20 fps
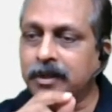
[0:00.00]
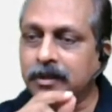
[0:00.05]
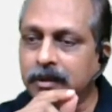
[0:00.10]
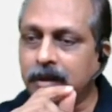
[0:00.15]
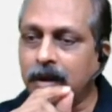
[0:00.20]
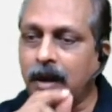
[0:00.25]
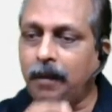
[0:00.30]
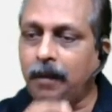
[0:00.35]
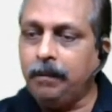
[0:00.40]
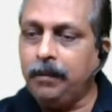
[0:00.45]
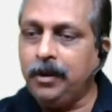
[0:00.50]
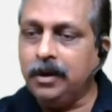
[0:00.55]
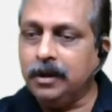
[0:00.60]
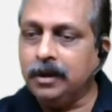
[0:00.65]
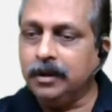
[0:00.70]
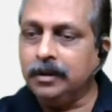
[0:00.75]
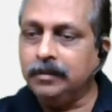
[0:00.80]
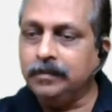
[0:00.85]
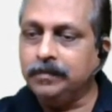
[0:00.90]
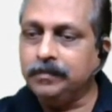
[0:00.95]
the number.
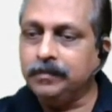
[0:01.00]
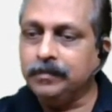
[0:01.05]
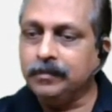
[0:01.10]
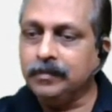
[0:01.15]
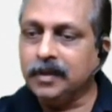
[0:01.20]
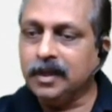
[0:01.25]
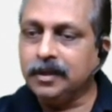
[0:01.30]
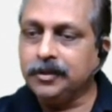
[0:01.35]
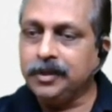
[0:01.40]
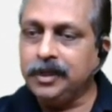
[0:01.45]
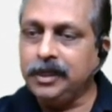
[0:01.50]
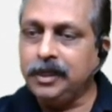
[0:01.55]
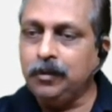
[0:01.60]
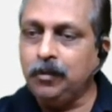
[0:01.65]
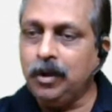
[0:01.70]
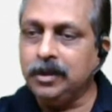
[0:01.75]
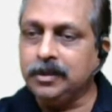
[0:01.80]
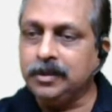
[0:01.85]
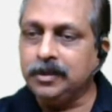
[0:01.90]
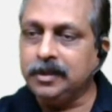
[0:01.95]

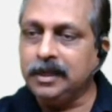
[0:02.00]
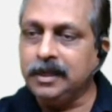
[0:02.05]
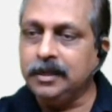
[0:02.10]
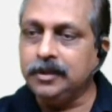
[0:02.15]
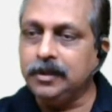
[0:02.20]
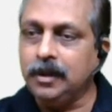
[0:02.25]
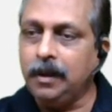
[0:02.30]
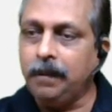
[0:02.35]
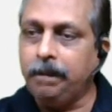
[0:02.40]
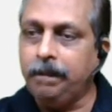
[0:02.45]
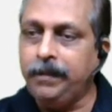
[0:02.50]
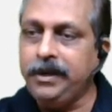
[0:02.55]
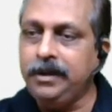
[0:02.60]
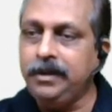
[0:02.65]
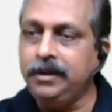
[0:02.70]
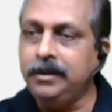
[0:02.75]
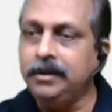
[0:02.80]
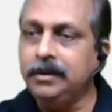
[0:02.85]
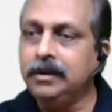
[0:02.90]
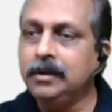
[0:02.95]
Srinivas says
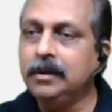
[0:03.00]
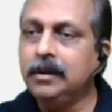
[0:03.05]
B.